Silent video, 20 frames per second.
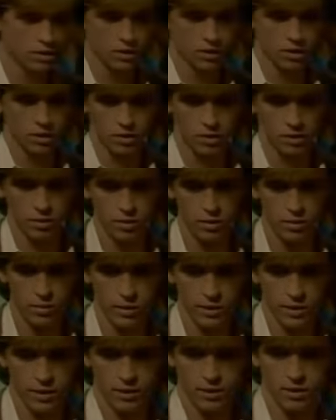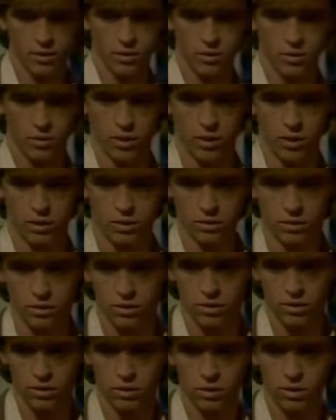Thank you. He'll be down here in a while, and
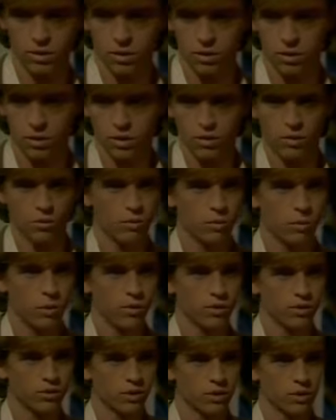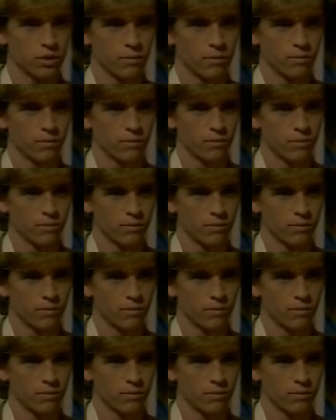we'll both see him.